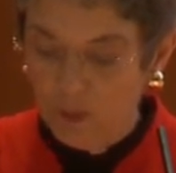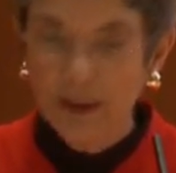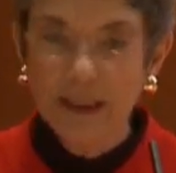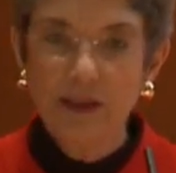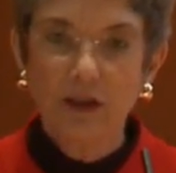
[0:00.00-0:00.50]

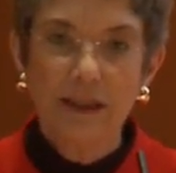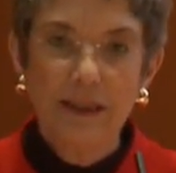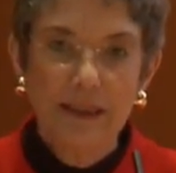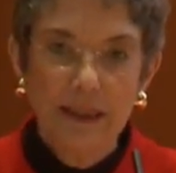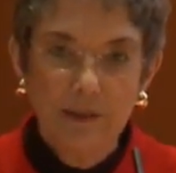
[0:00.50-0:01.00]
Well, these are
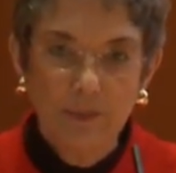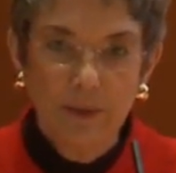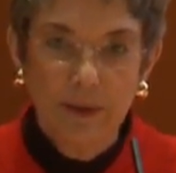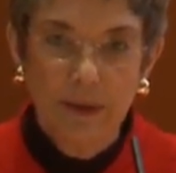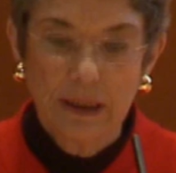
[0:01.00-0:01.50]

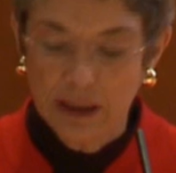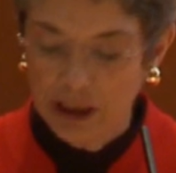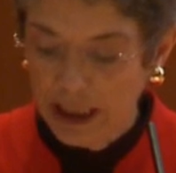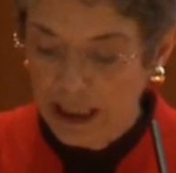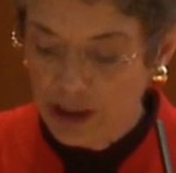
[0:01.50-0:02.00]
deep
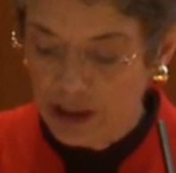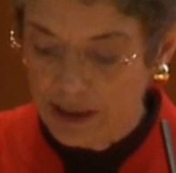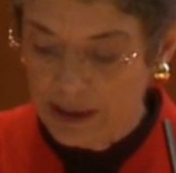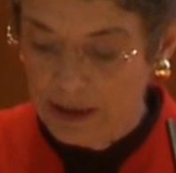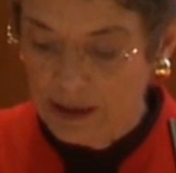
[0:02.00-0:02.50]

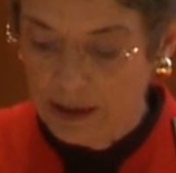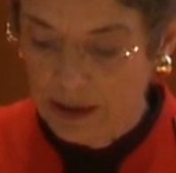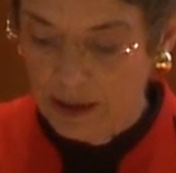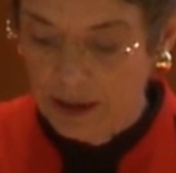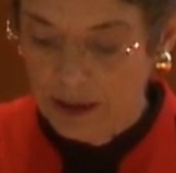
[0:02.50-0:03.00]
changes
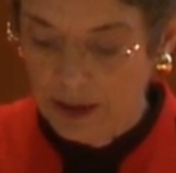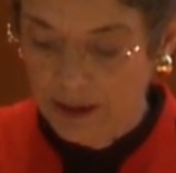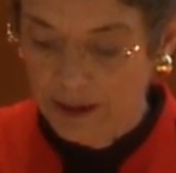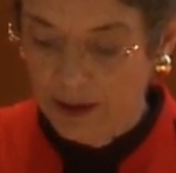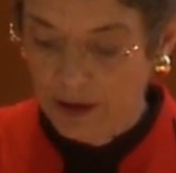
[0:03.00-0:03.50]
uh,
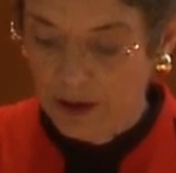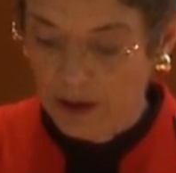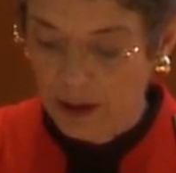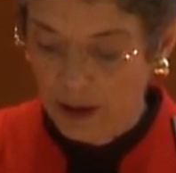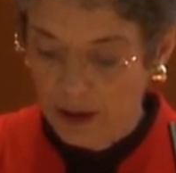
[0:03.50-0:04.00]
that,
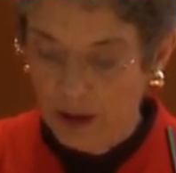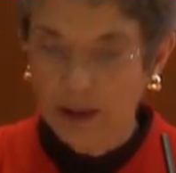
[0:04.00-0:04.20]
are,